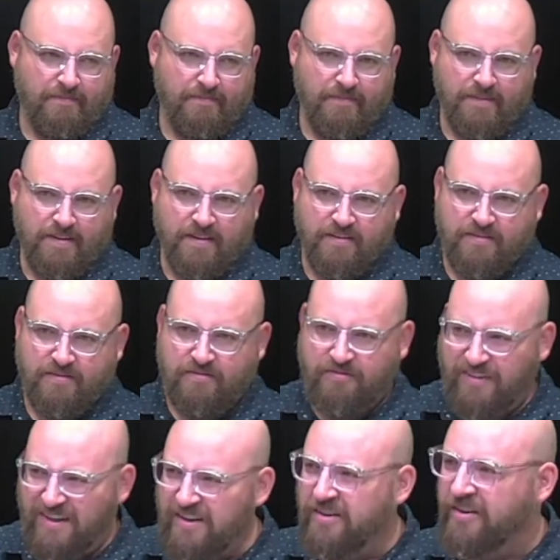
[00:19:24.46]
This
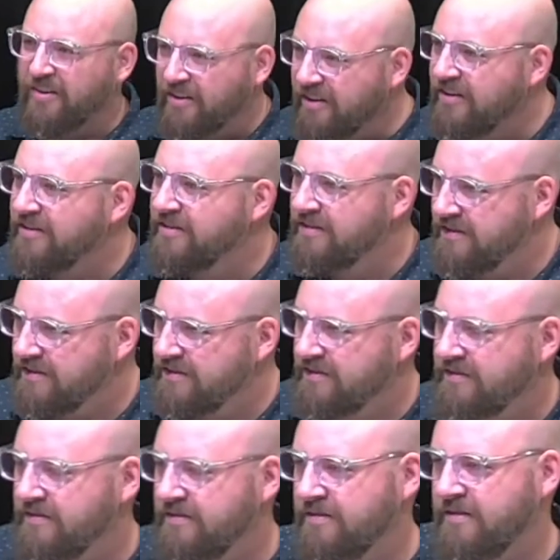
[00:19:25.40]
fear
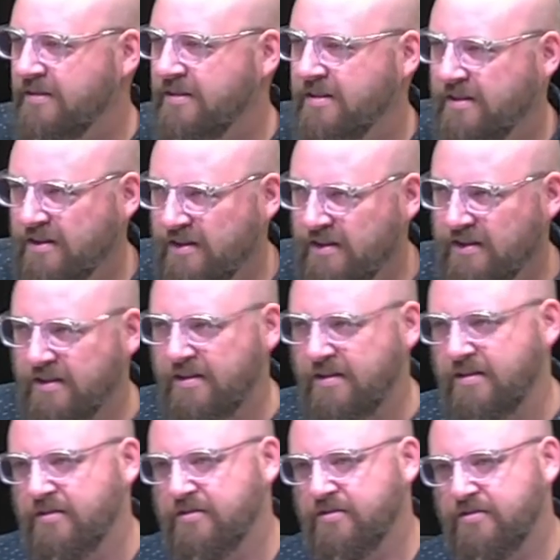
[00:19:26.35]

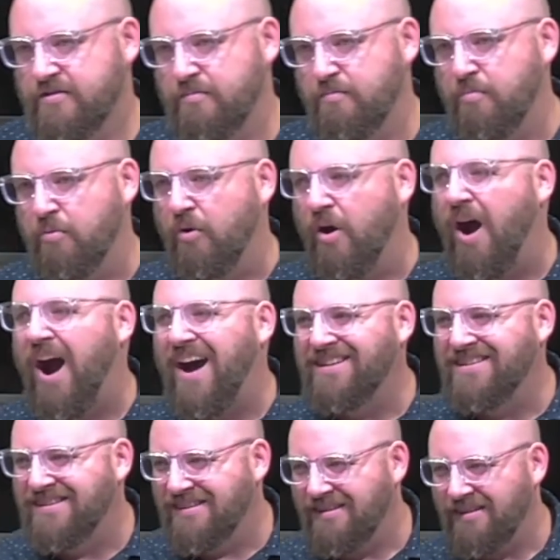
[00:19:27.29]
is
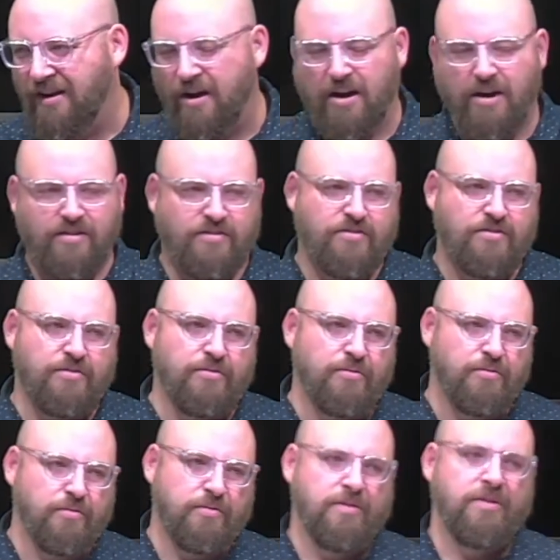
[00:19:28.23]
brought
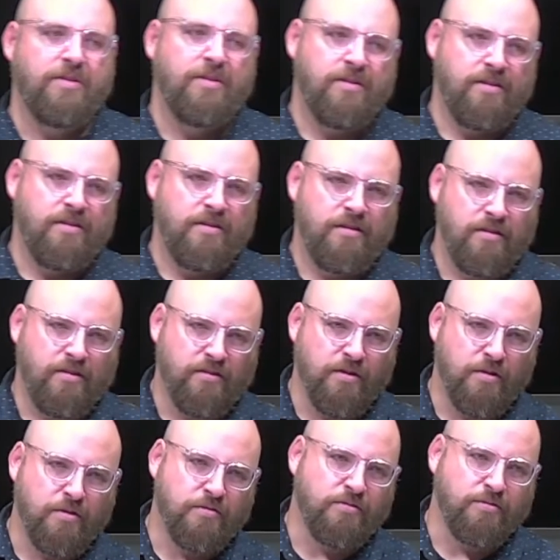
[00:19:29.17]
onto
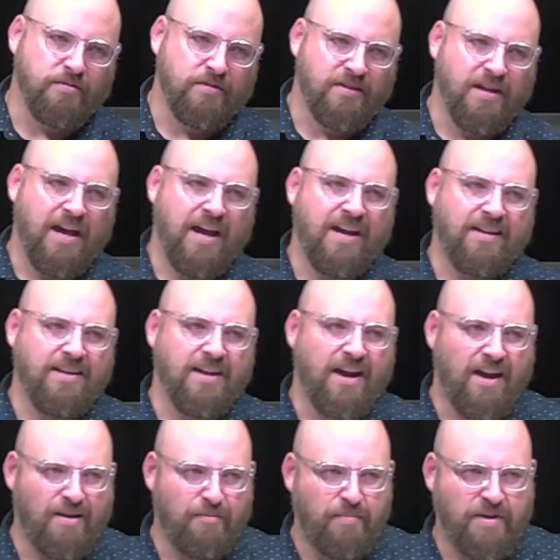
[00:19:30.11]
those who deny
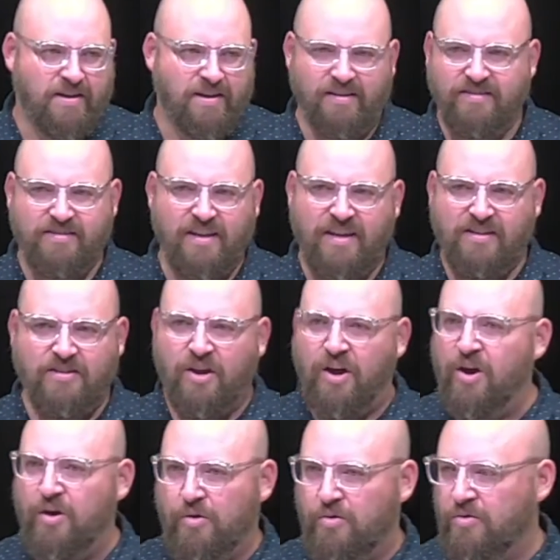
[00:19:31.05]
God because they
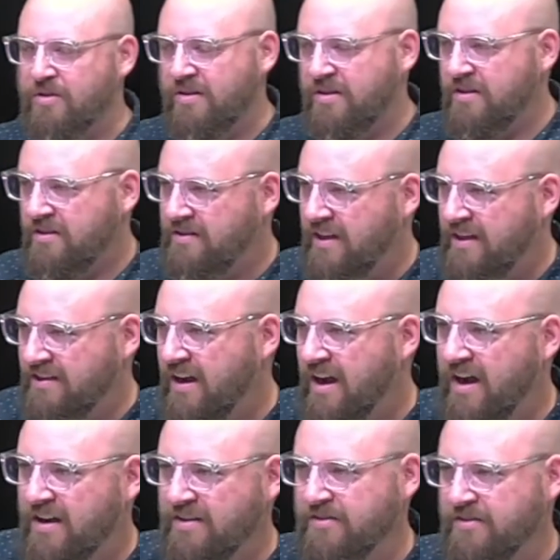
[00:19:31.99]
know that
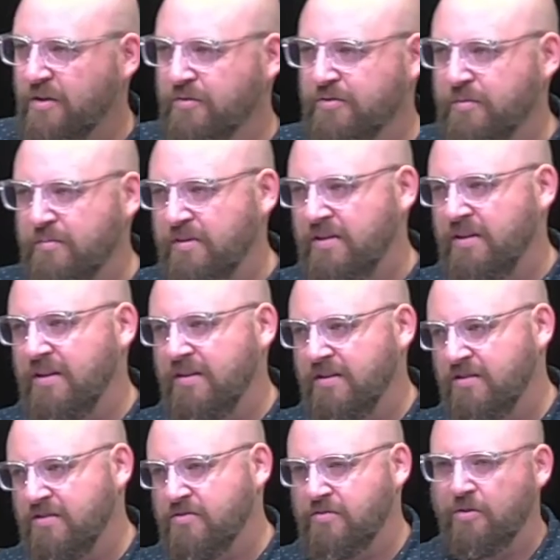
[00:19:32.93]
God is ultimately in
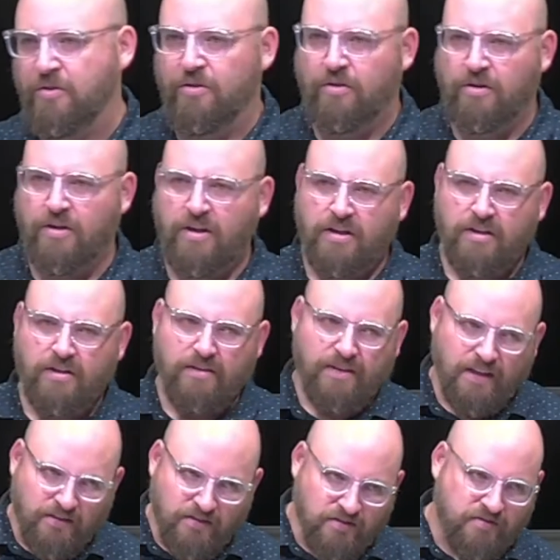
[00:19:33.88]
control.
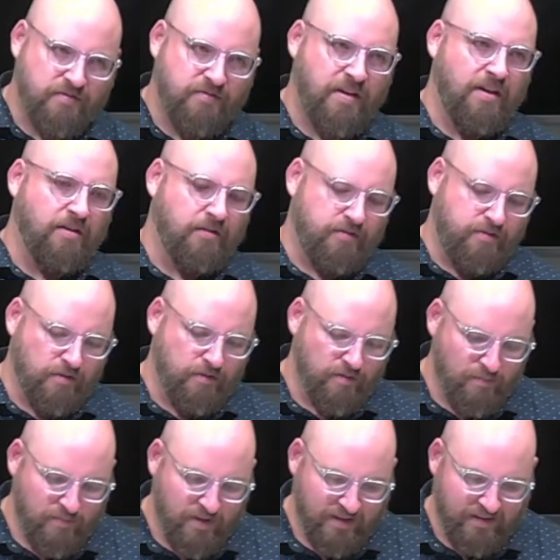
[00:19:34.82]
They just fail
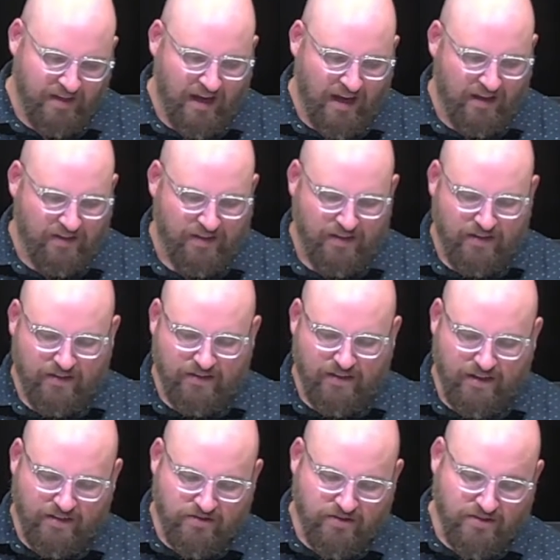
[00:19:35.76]
to admit that.
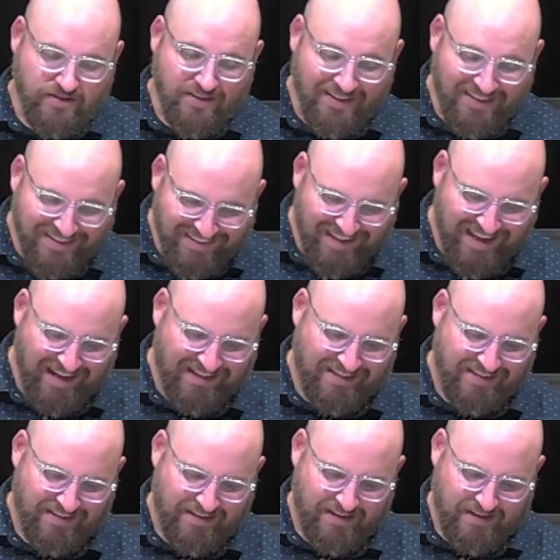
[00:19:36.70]
They just
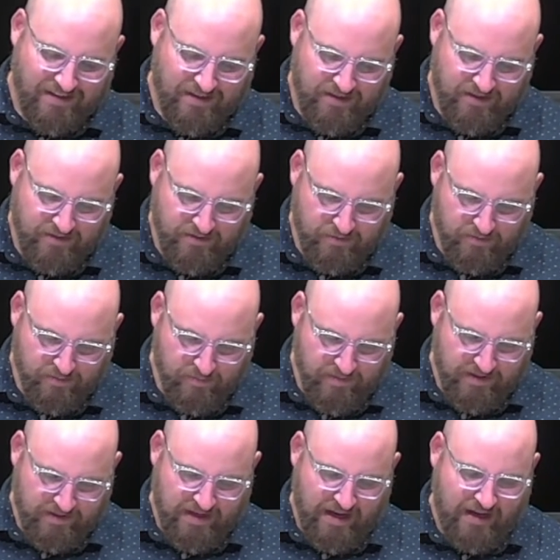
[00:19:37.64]
neglect to
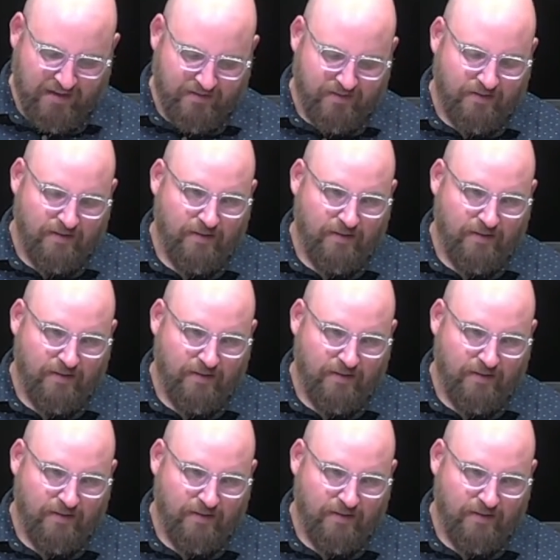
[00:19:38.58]
admit that.